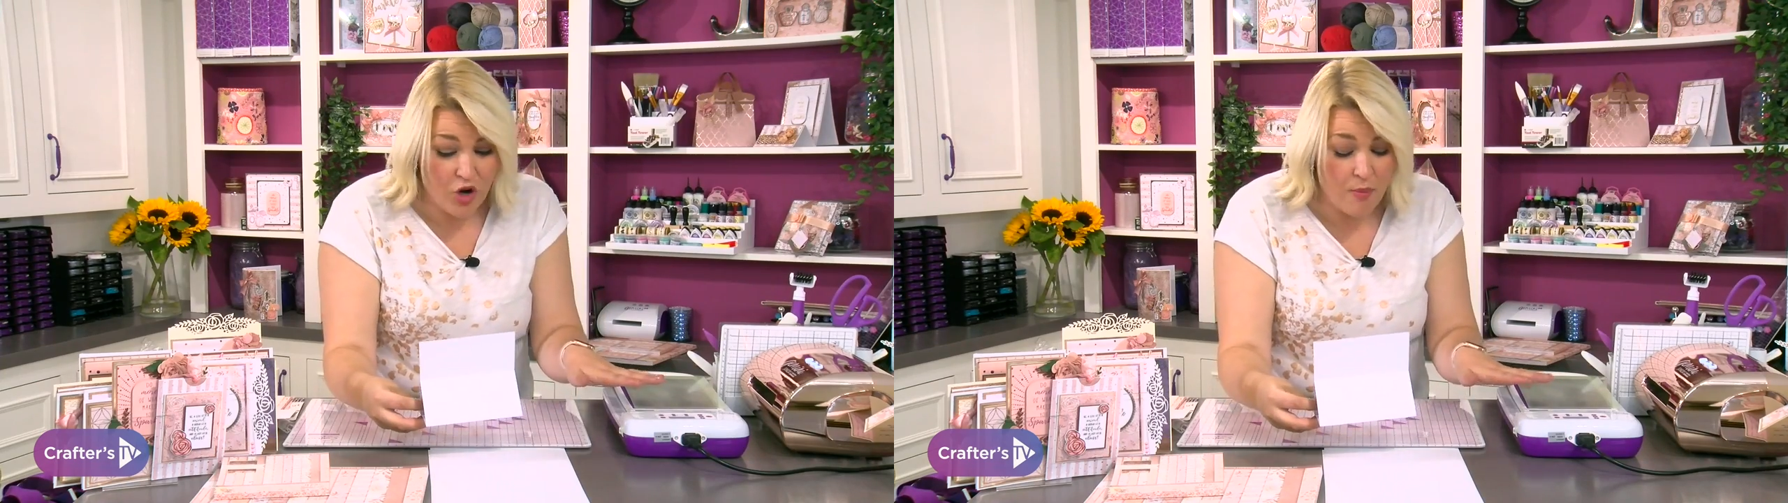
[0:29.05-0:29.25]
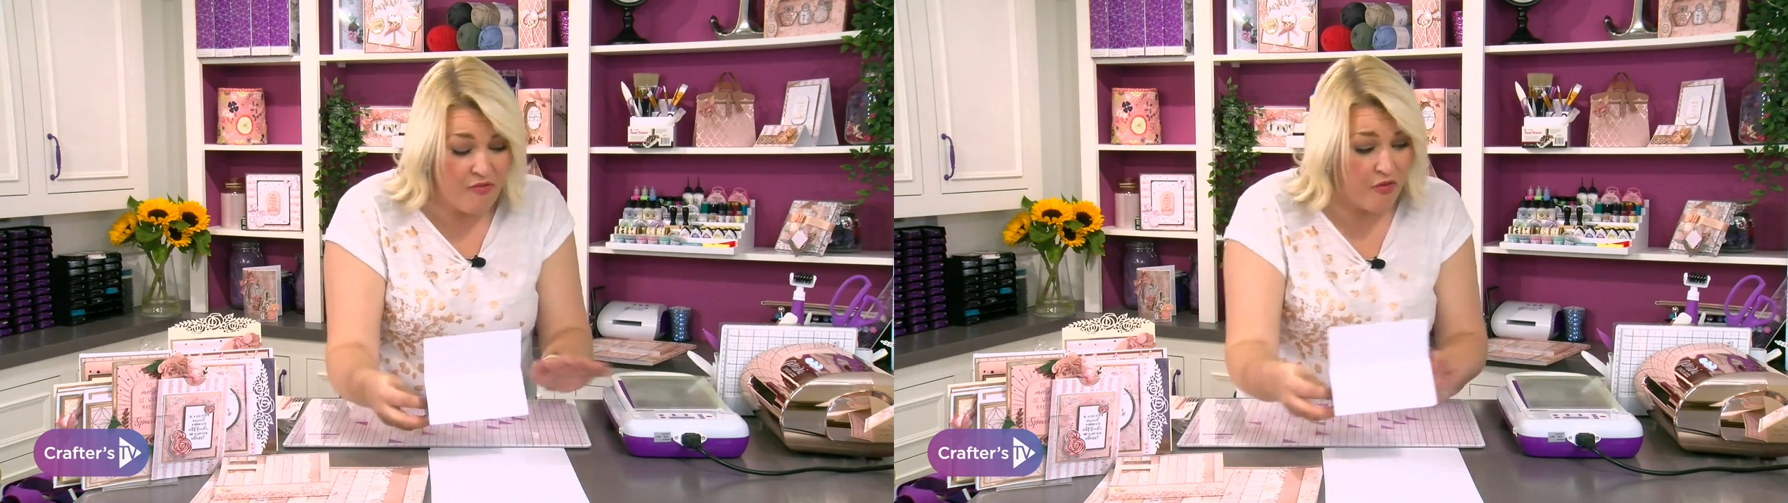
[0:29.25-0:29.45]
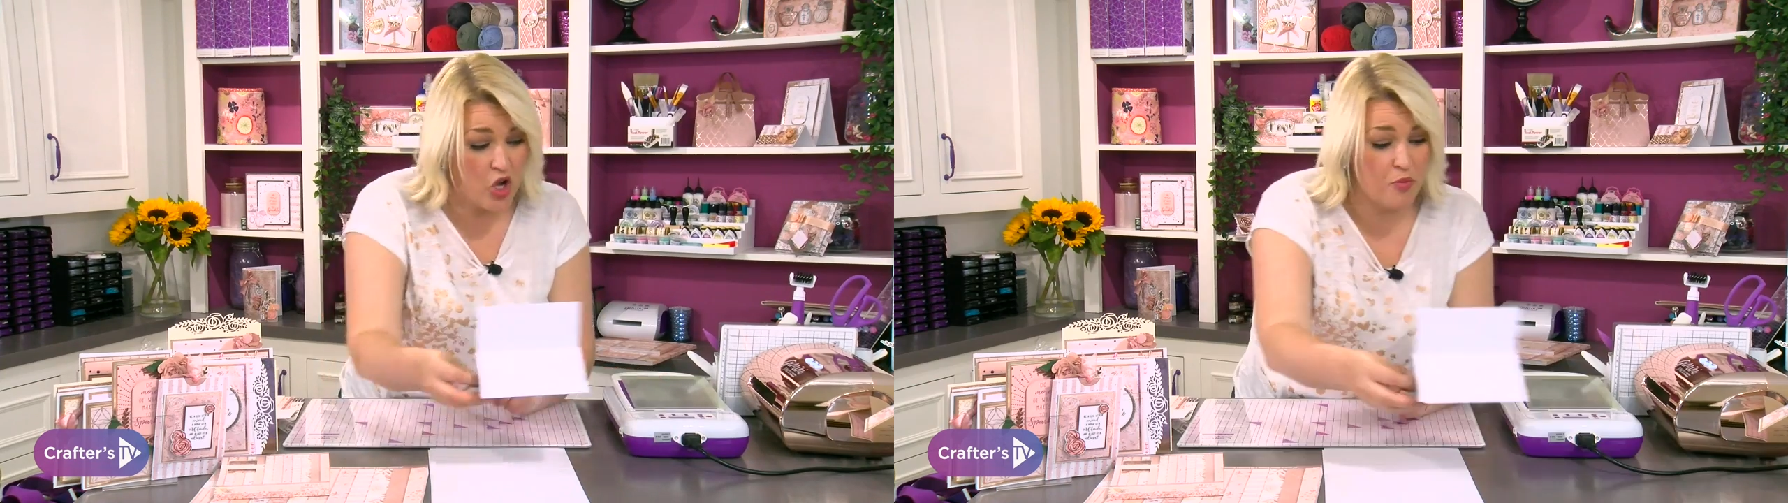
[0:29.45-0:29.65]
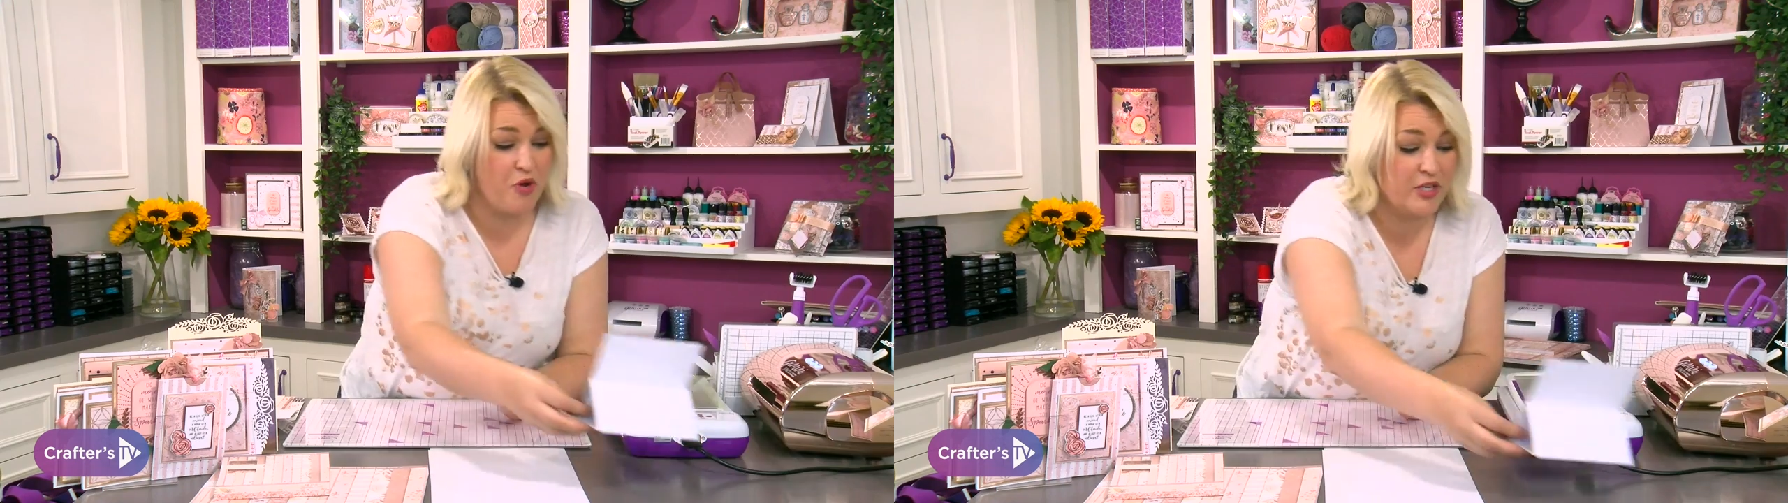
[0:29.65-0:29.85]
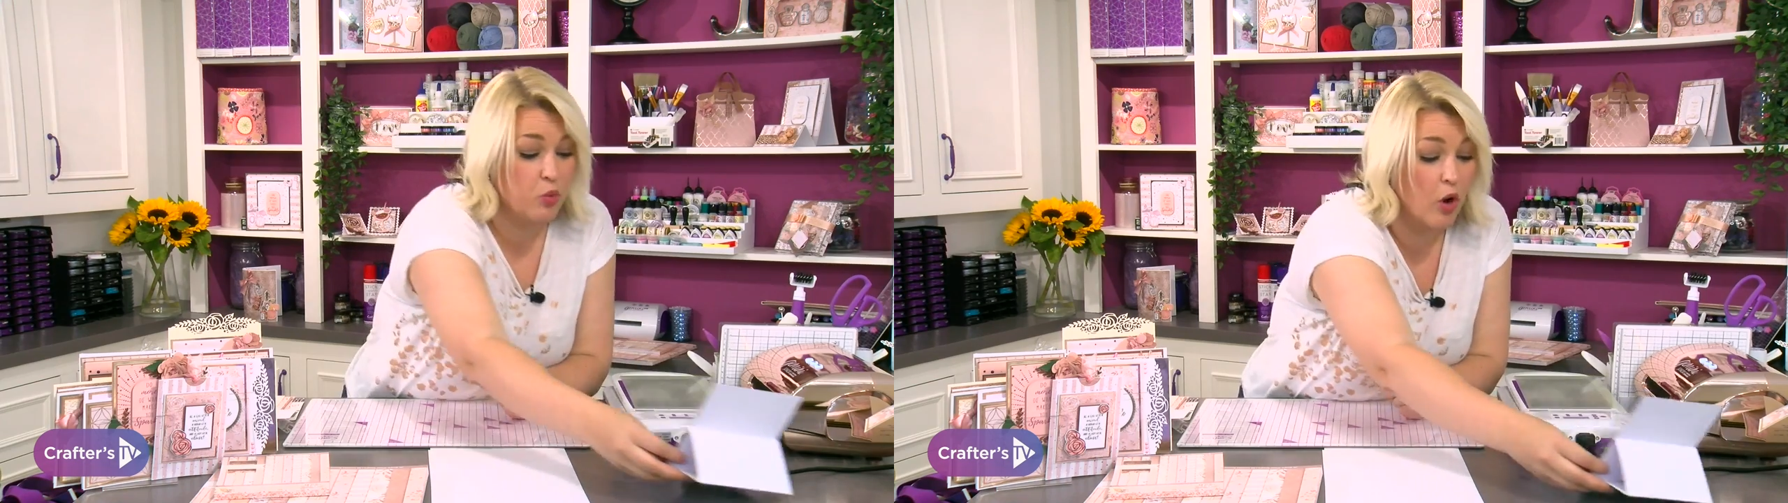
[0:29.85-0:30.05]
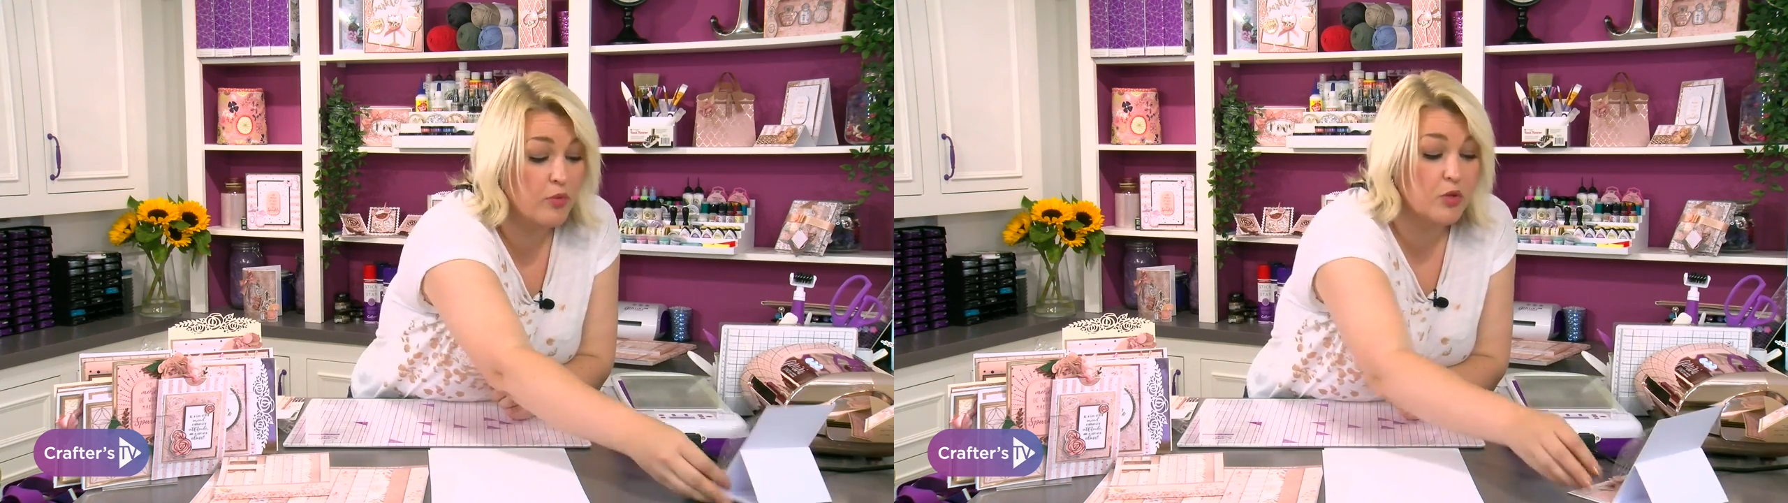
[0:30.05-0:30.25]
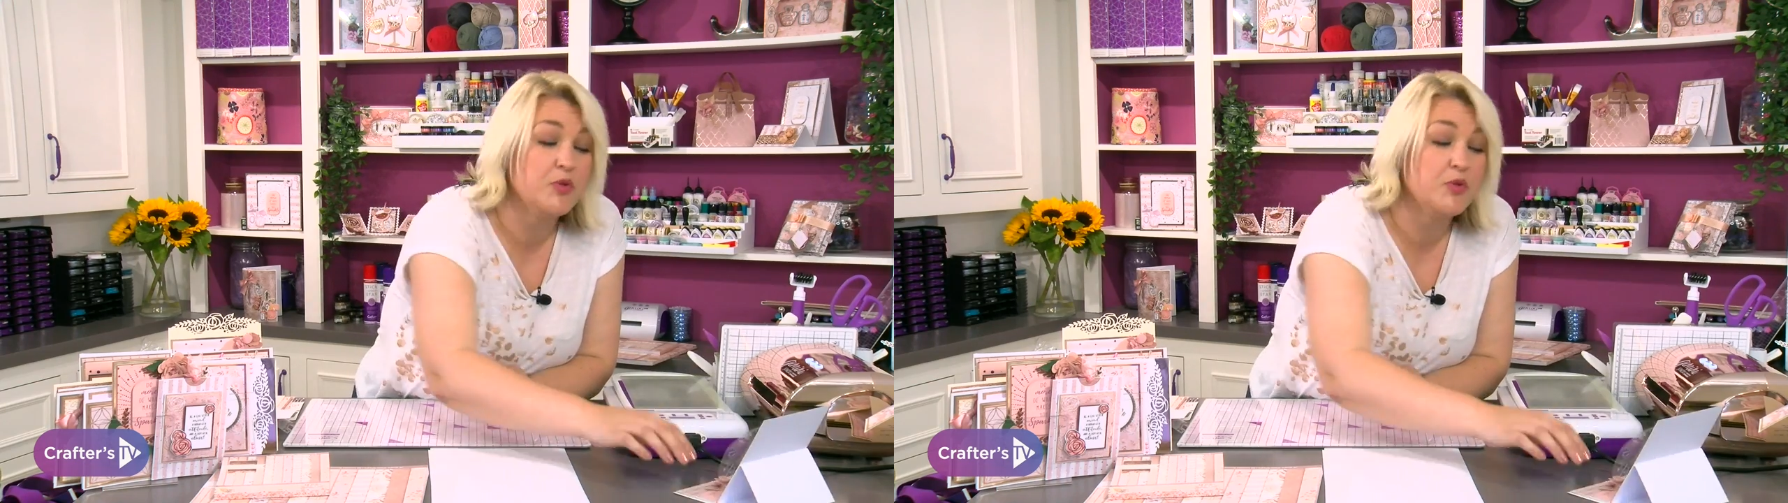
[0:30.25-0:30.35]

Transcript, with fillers: got my foil press warmed up,